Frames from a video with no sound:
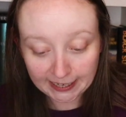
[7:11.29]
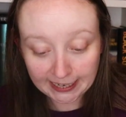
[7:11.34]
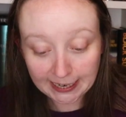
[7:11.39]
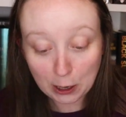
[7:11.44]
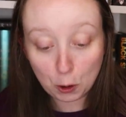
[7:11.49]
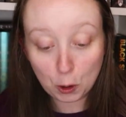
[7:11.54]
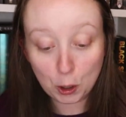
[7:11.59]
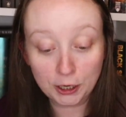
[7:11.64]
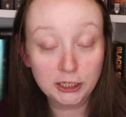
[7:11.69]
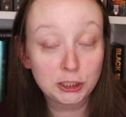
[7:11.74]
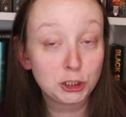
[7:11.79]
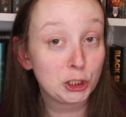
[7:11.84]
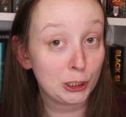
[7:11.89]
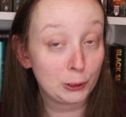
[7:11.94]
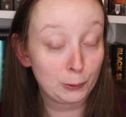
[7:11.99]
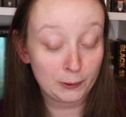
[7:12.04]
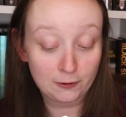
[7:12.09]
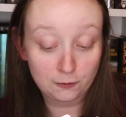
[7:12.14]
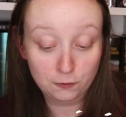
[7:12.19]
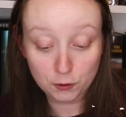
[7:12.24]
Then on
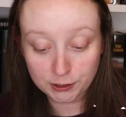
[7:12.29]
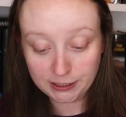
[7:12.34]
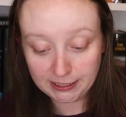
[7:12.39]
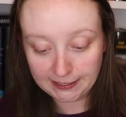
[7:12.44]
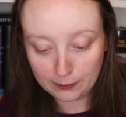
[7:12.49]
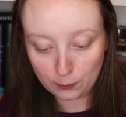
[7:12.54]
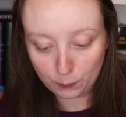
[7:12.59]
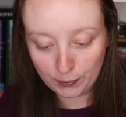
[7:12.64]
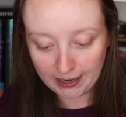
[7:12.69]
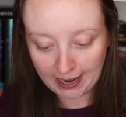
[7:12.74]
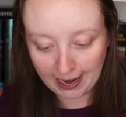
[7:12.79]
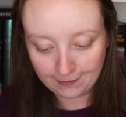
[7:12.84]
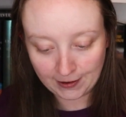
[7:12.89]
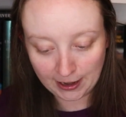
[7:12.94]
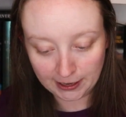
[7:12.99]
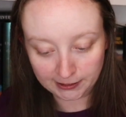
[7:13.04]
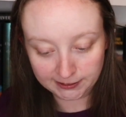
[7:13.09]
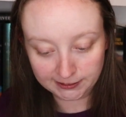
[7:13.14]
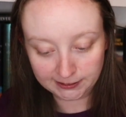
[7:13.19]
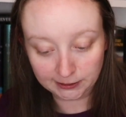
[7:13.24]
January the 14th, we have
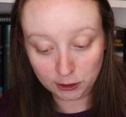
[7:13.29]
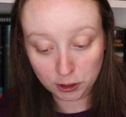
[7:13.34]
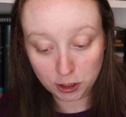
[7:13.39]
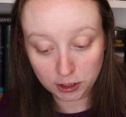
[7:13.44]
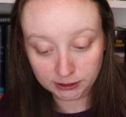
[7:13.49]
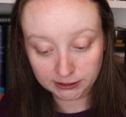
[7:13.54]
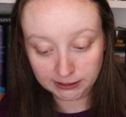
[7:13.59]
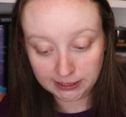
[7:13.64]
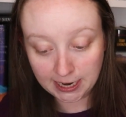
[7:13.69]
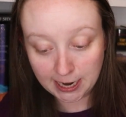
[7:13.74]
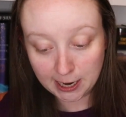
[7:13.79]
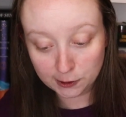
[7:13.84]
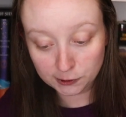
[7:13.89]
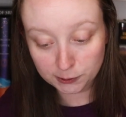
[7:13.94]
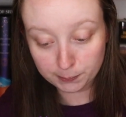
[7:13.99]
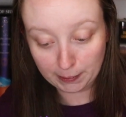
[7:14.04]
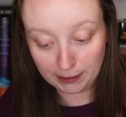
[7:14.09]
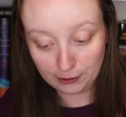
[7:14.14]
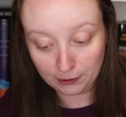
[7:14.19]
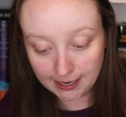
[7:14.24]
How to Sell a Haunted
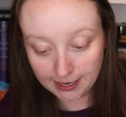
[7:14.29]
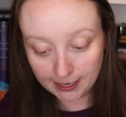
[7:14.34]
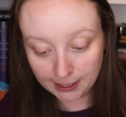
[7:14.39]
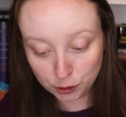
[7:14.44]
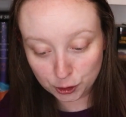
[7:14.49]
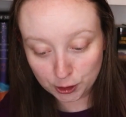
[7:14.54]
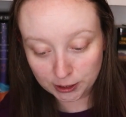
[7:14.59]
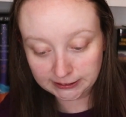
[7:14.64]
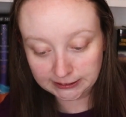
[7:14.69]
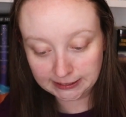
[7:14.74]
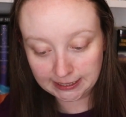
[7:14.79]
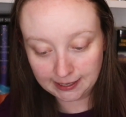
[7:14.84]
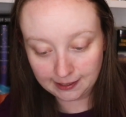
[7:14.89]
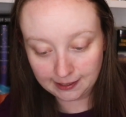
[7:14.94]
House by Hendrix.